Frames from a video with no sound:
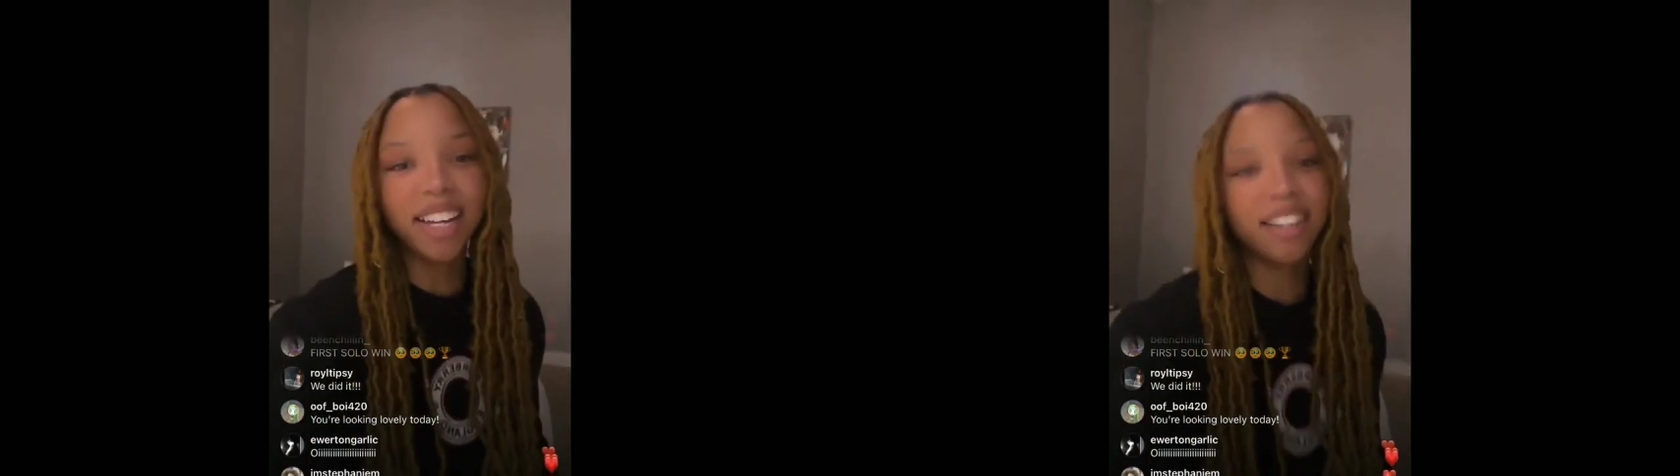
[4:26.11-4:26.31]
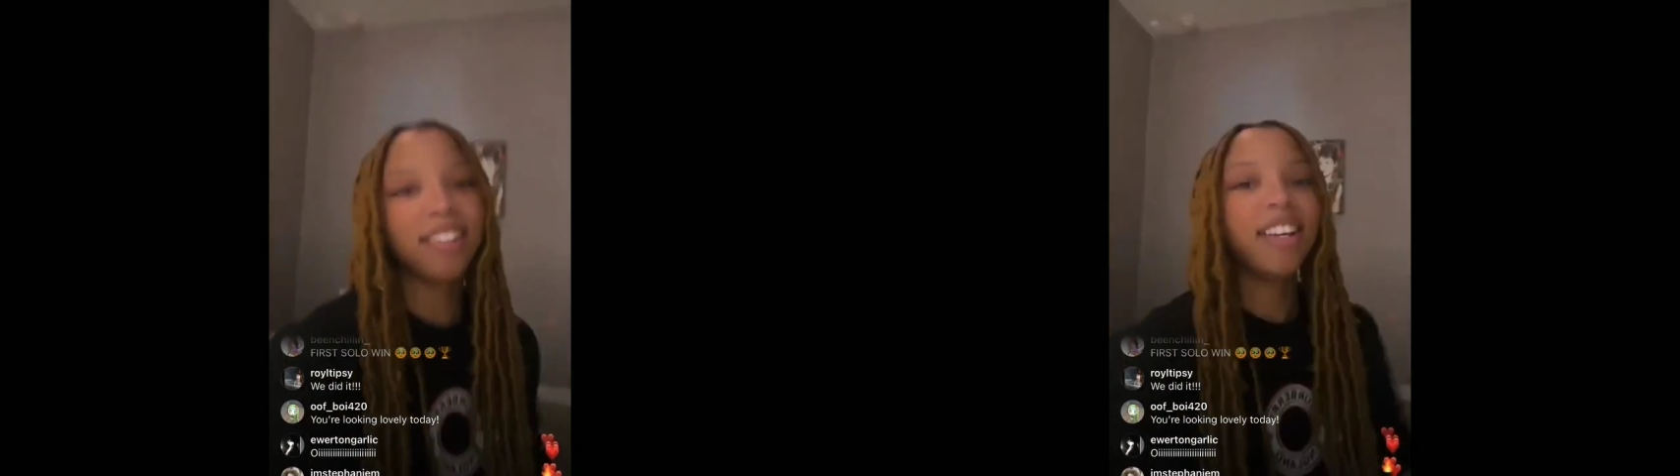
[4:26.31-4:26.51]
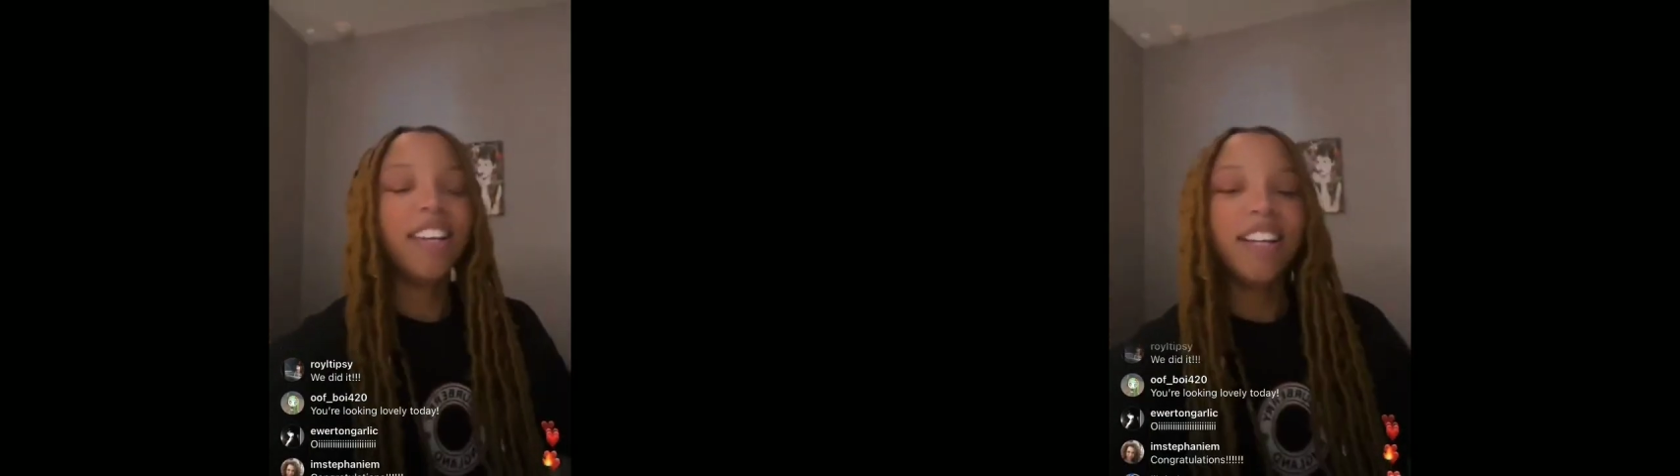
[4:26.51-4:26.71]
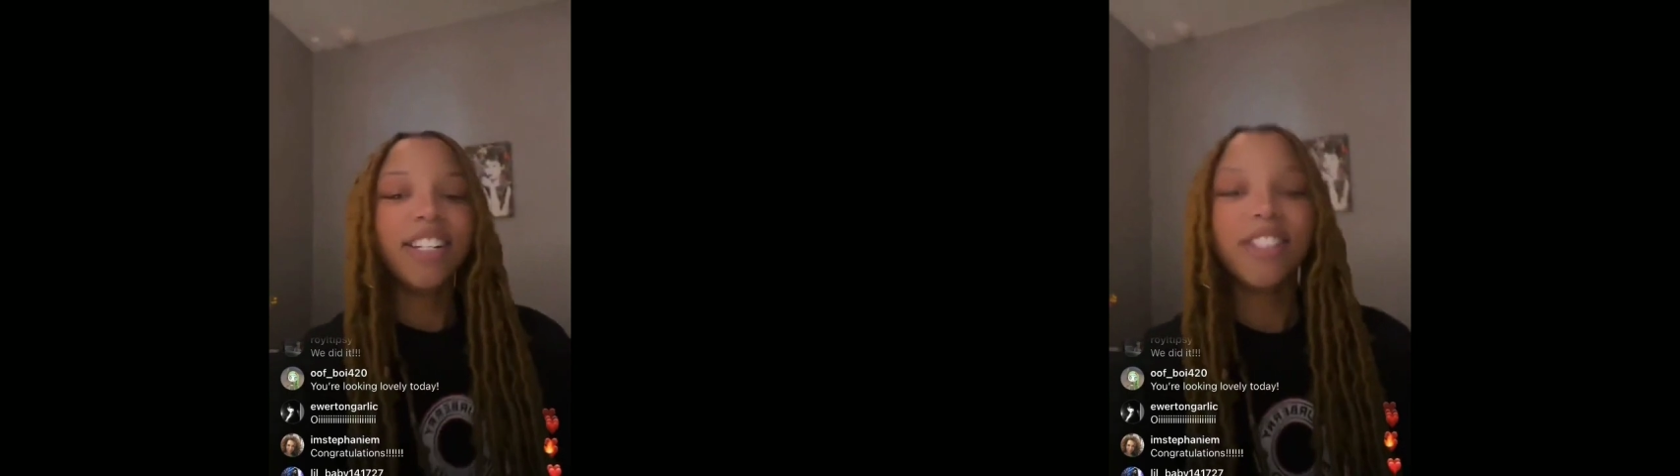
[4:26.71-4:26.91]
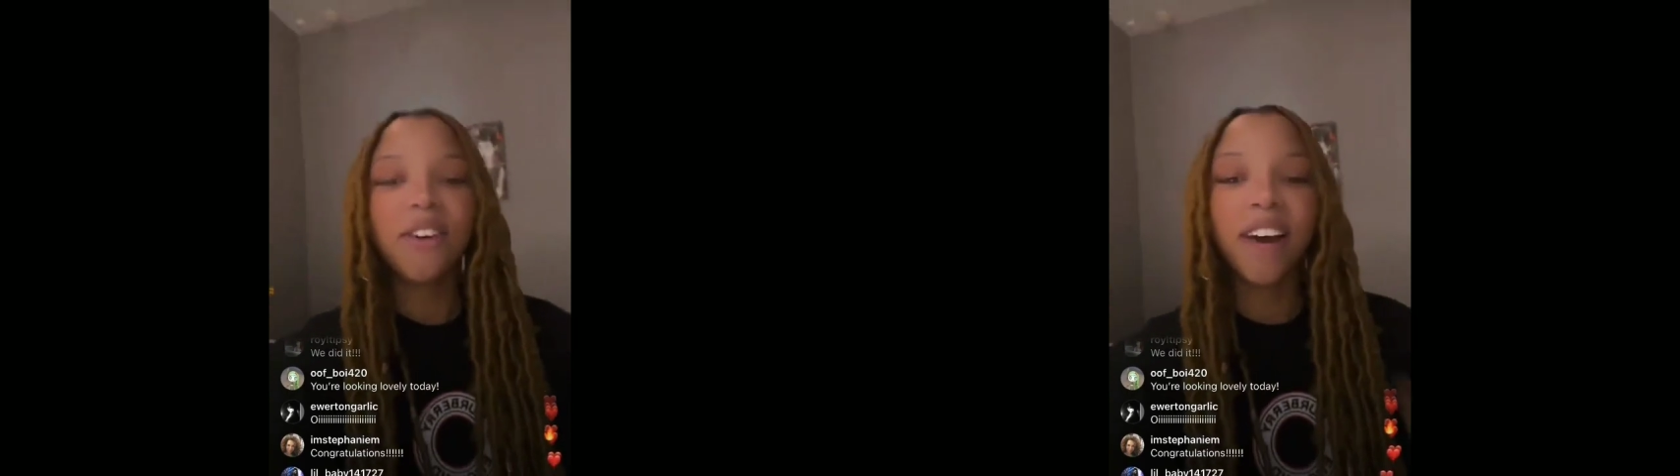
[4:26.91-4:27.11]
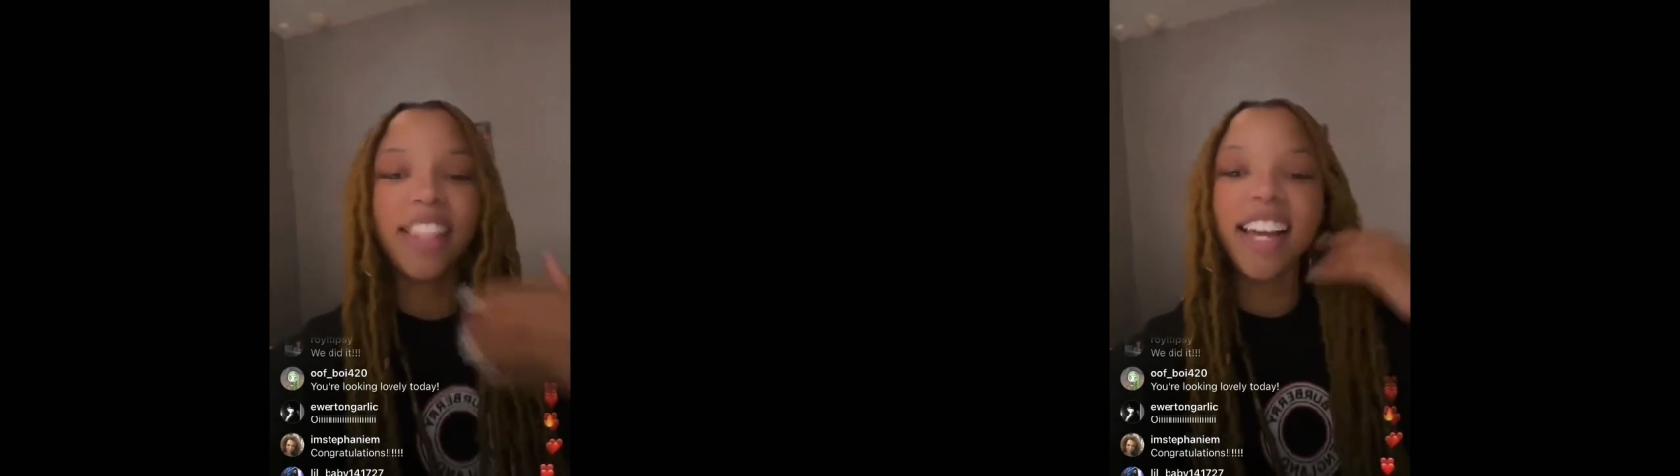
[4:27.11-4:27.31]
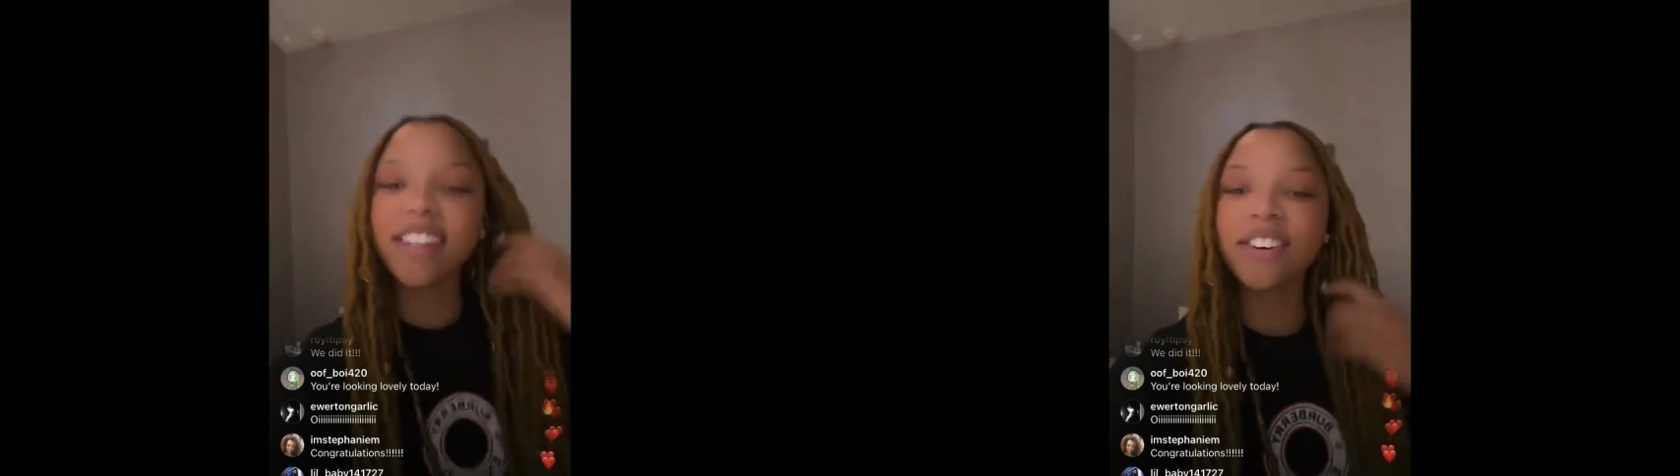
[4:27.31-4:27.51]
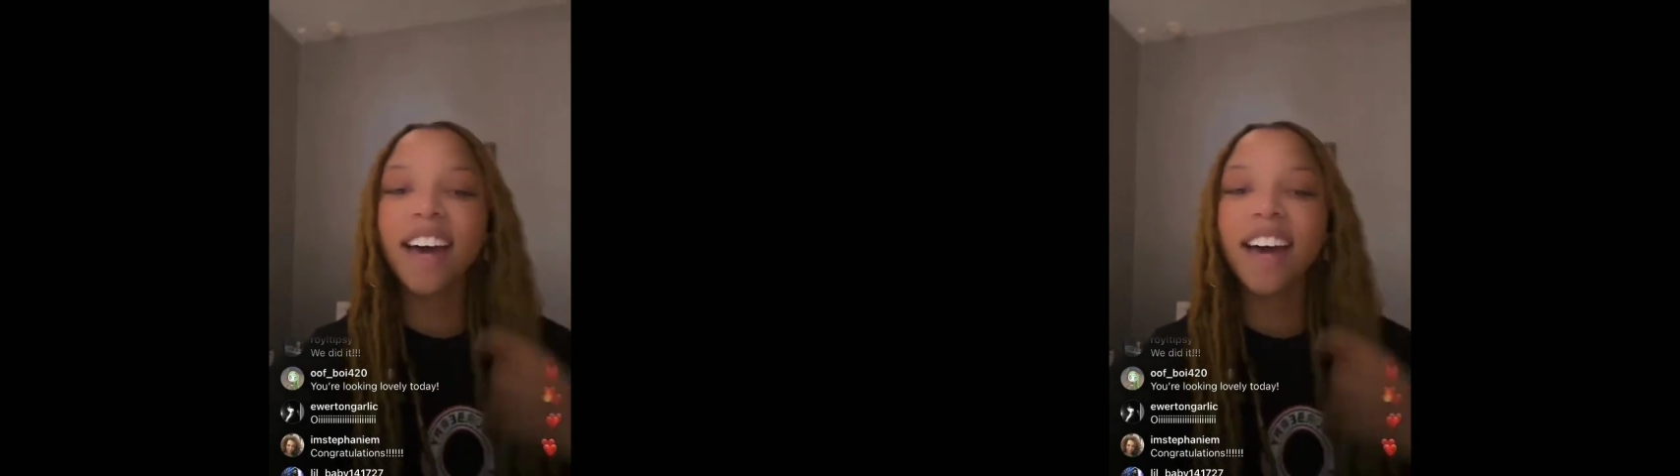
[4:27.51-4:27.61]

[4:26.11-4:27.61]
And Chris Brown